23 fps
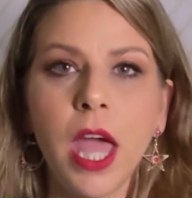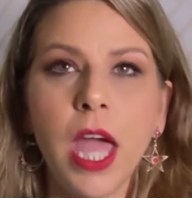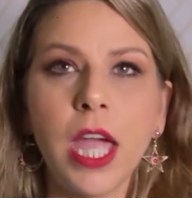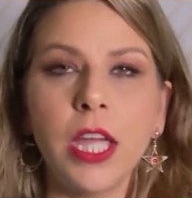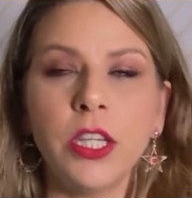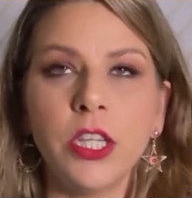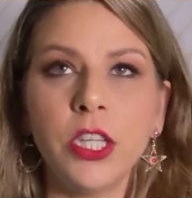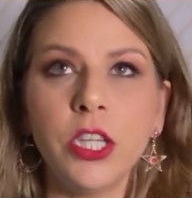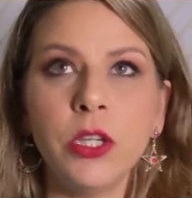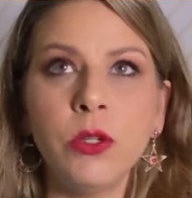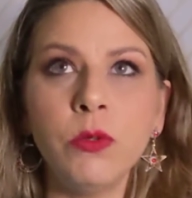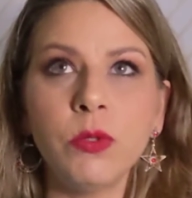
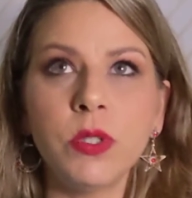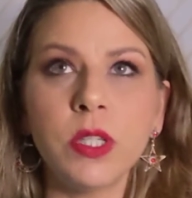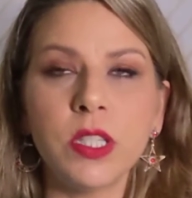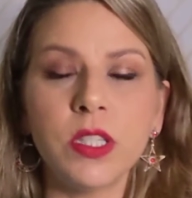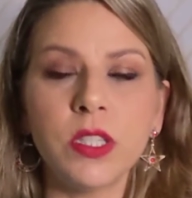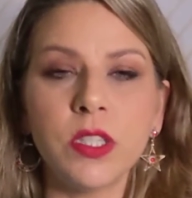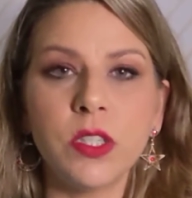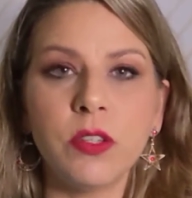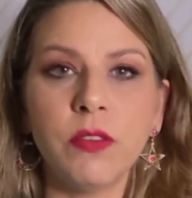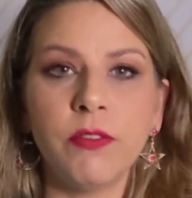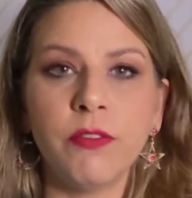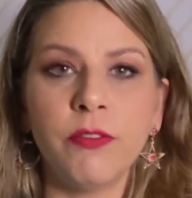and use
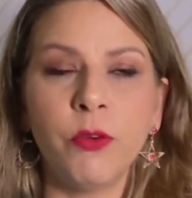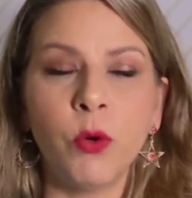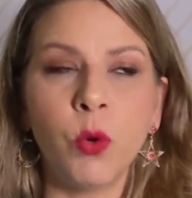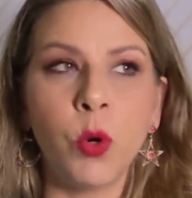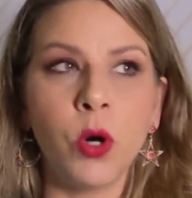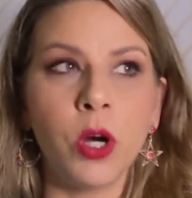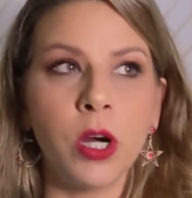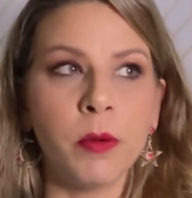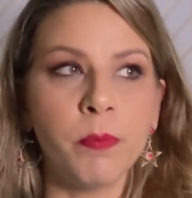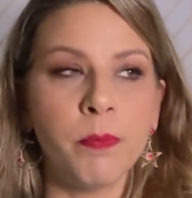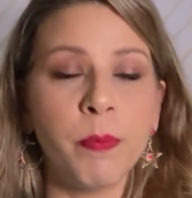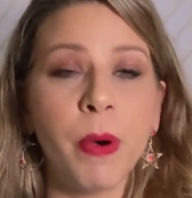it
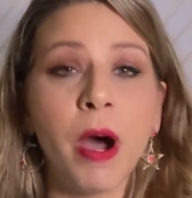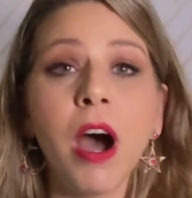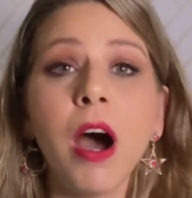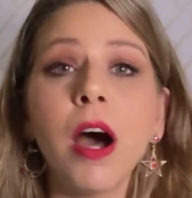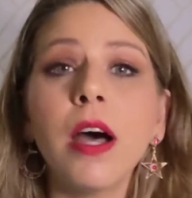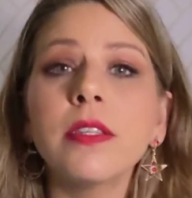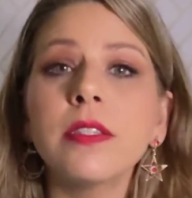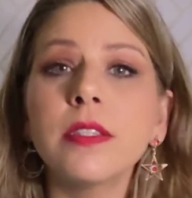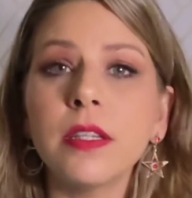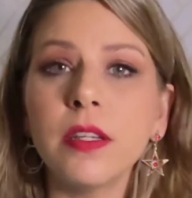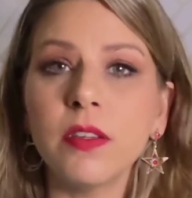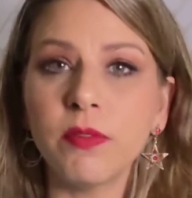for
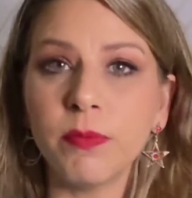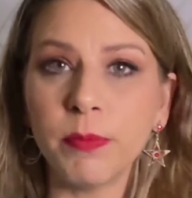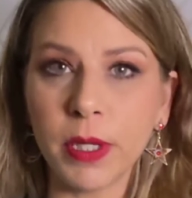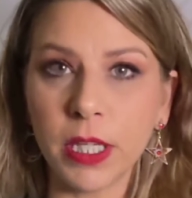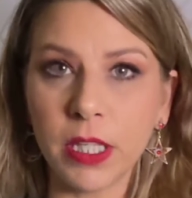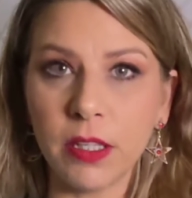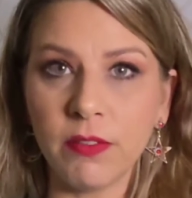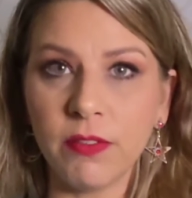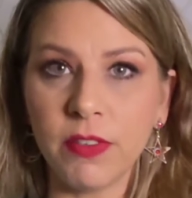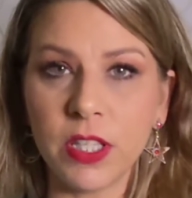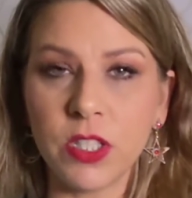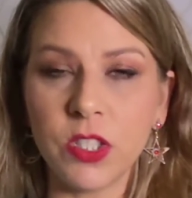positive
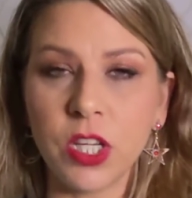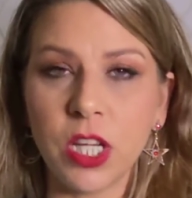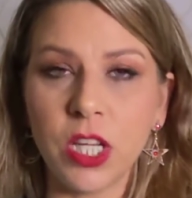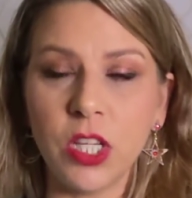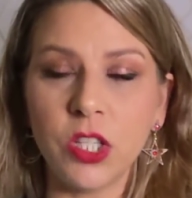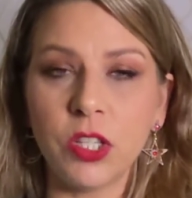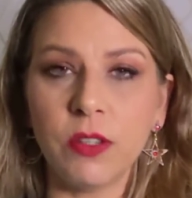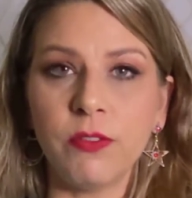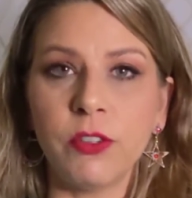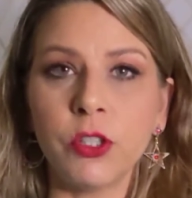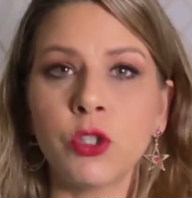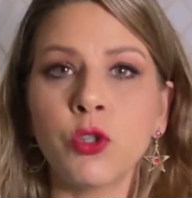
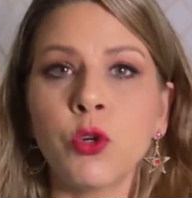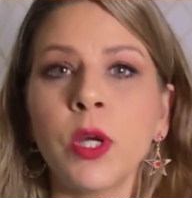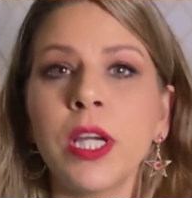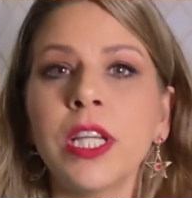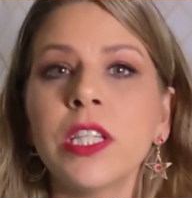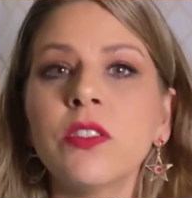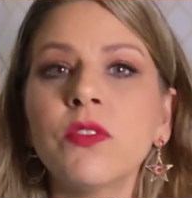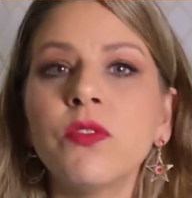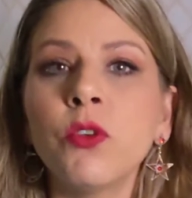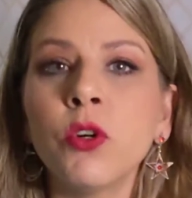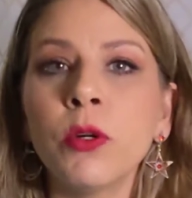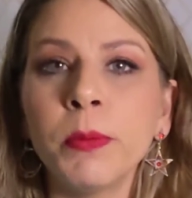manifestation, for
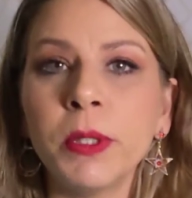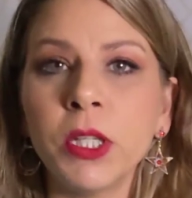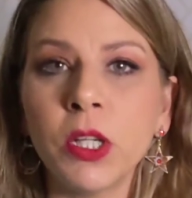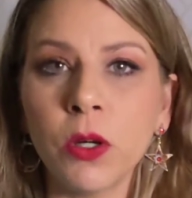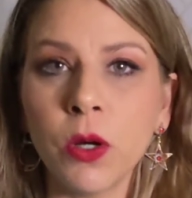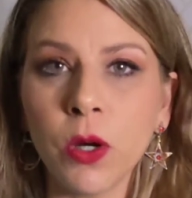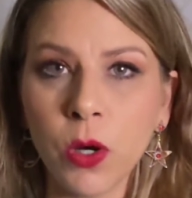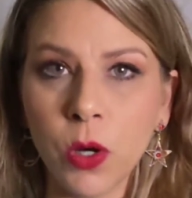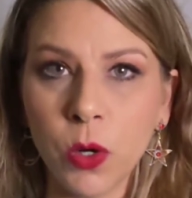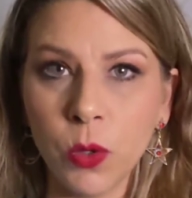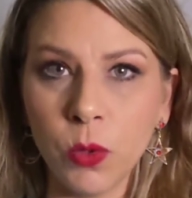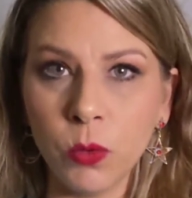transforming
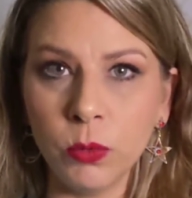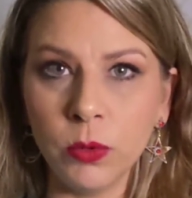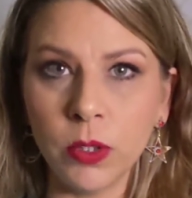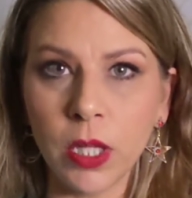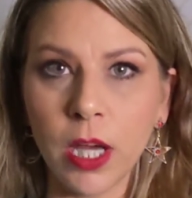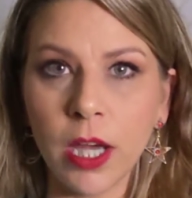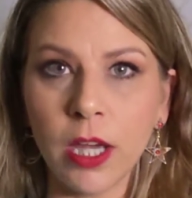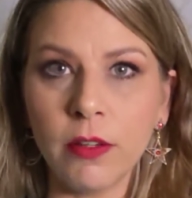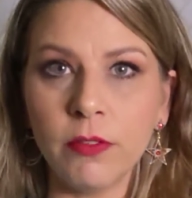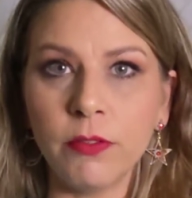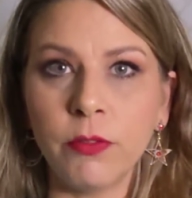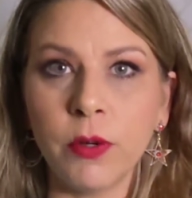our own
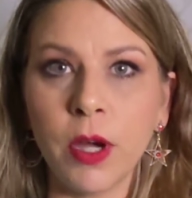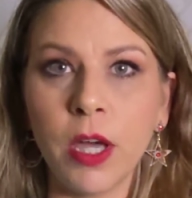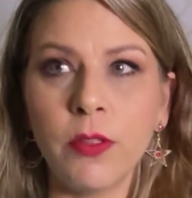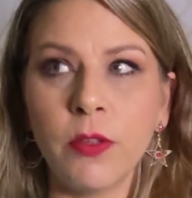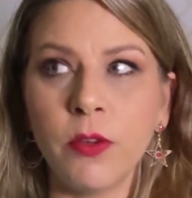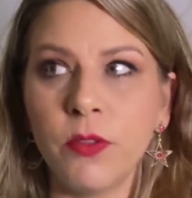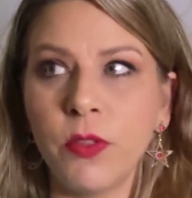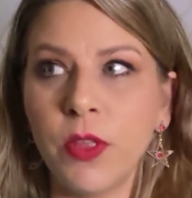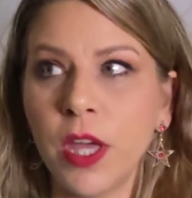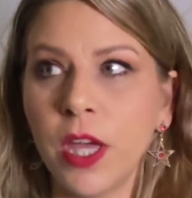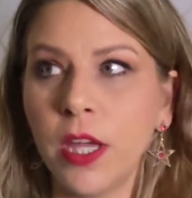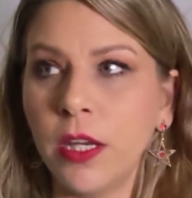life
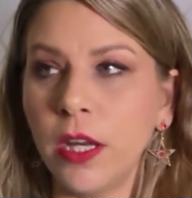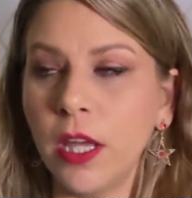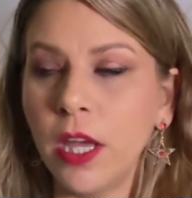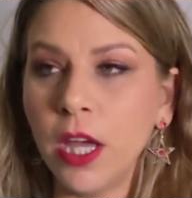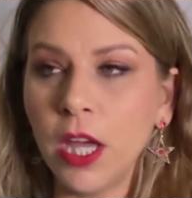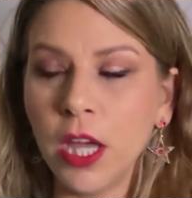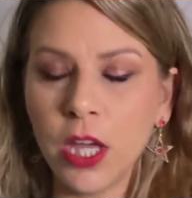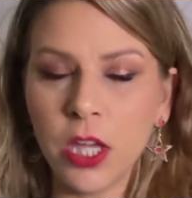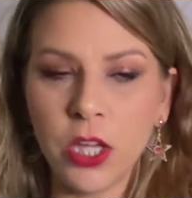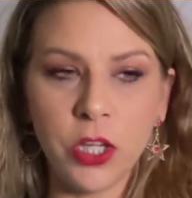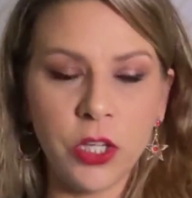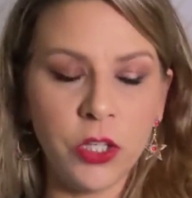rather than,
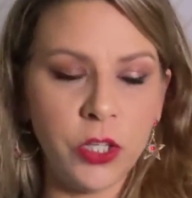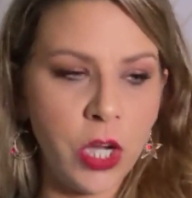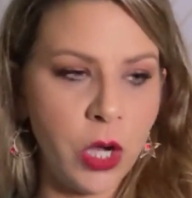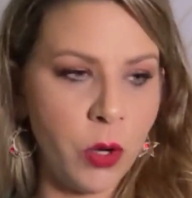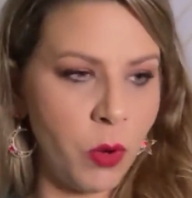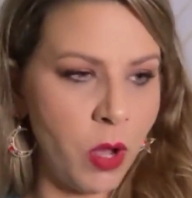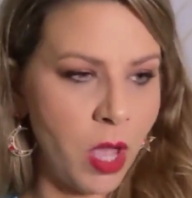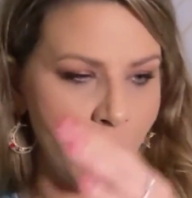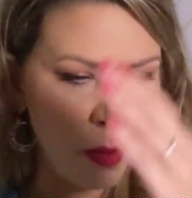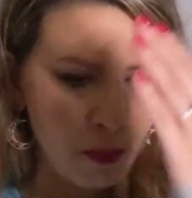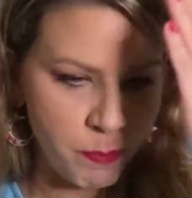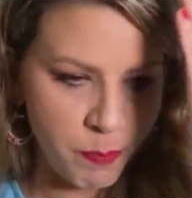you
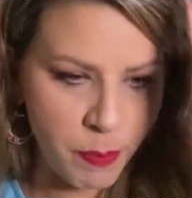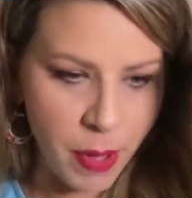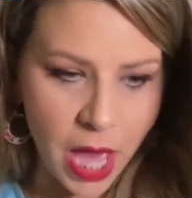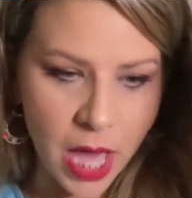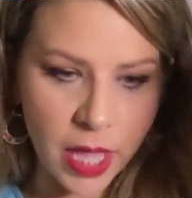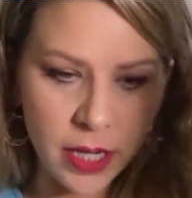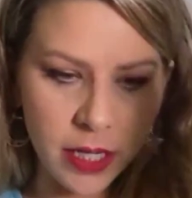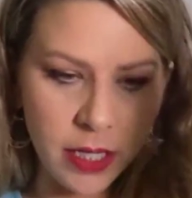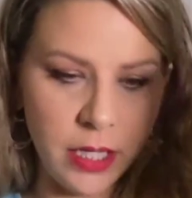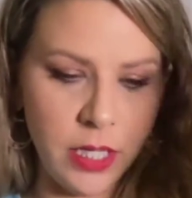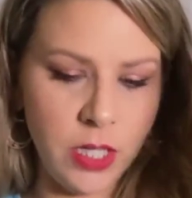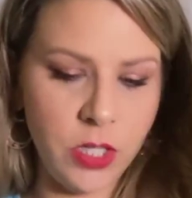know,
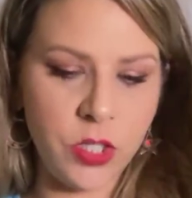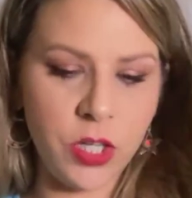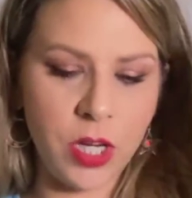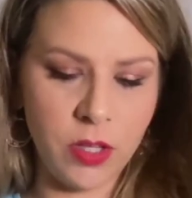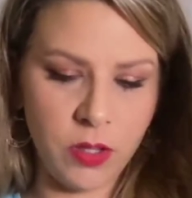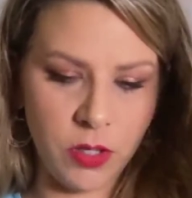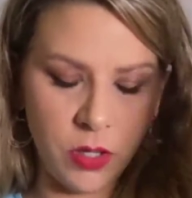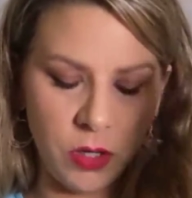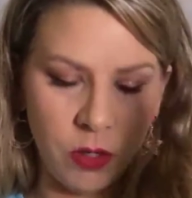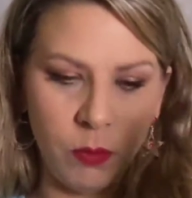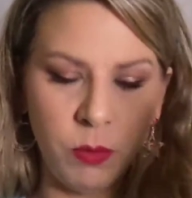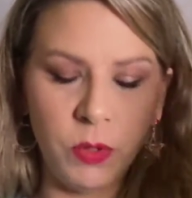batting each
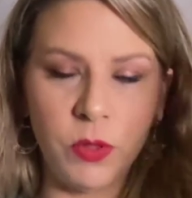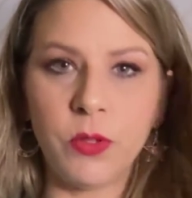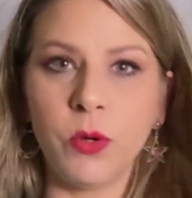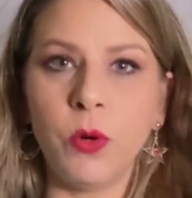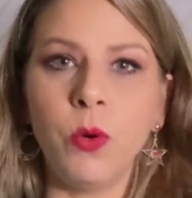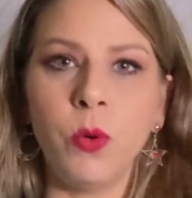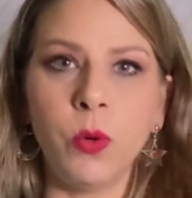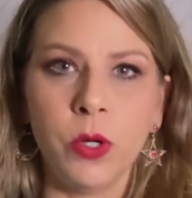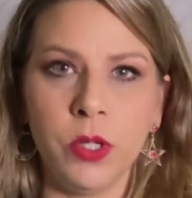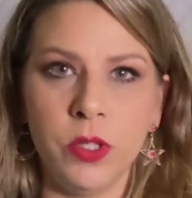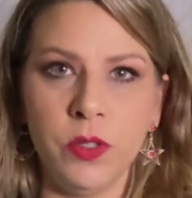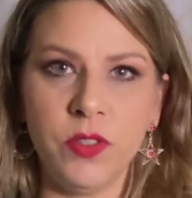other with the
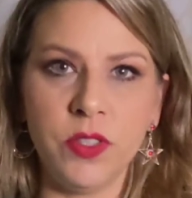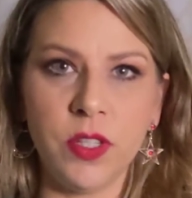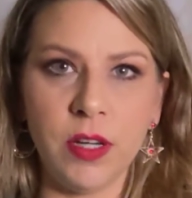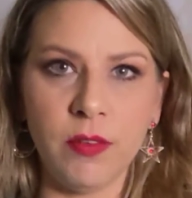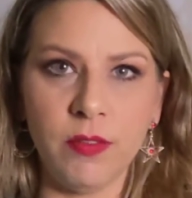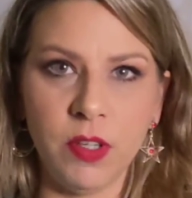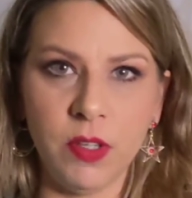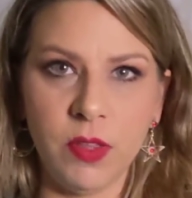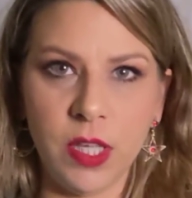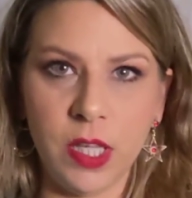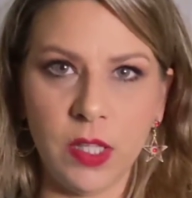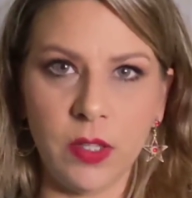horns and
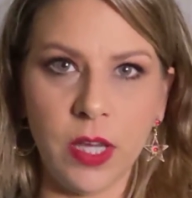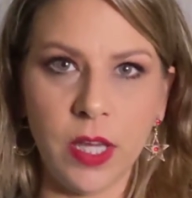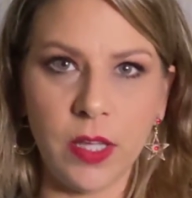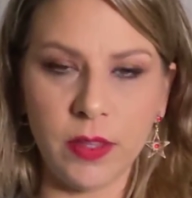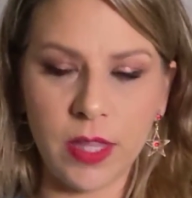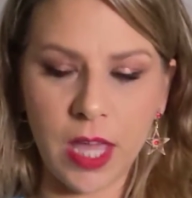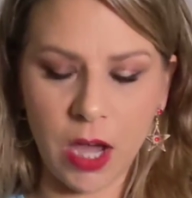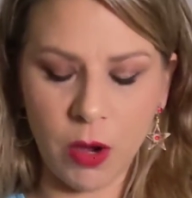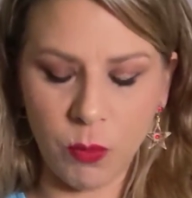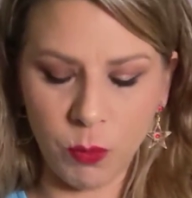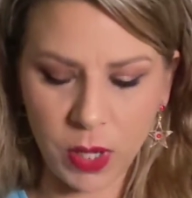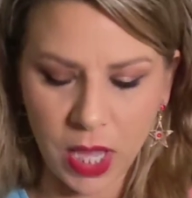everything like
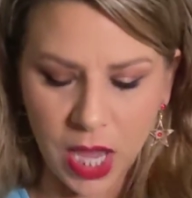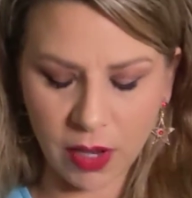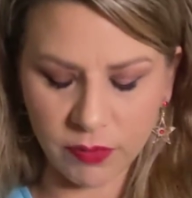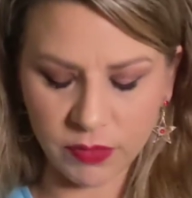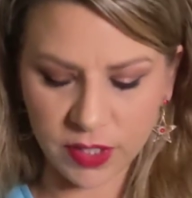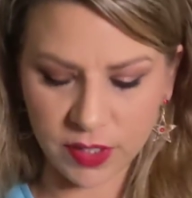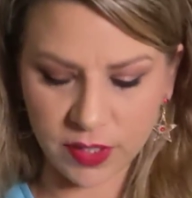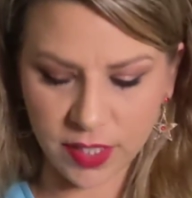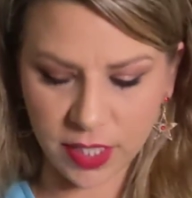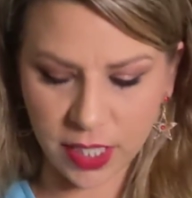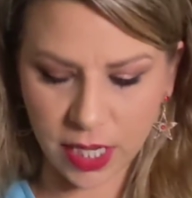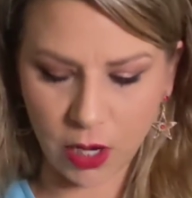that. We have
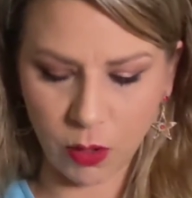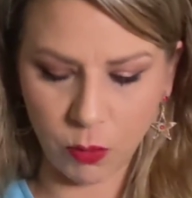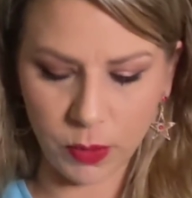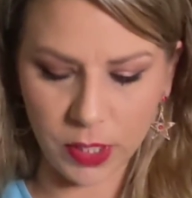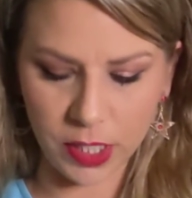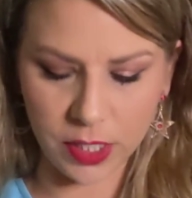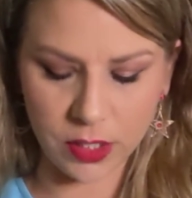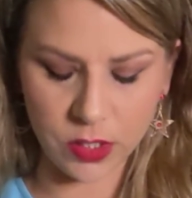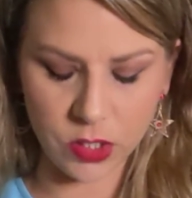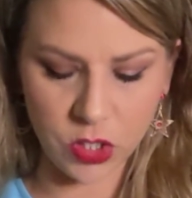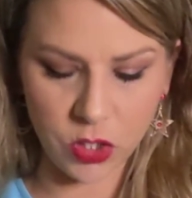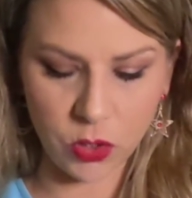to see how we
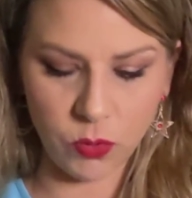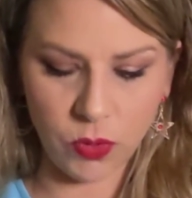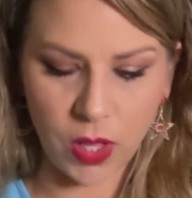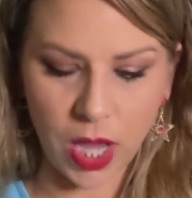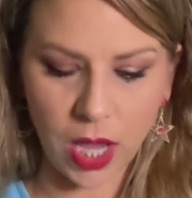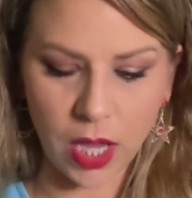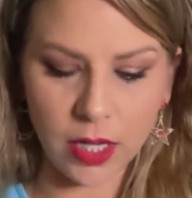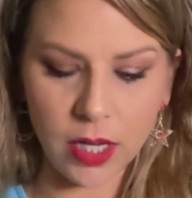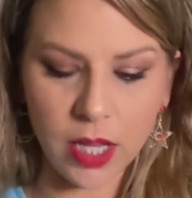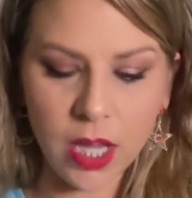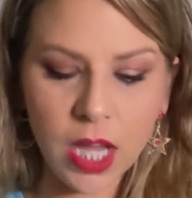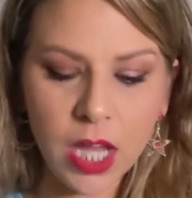can do
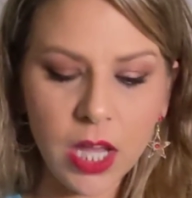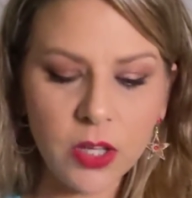that.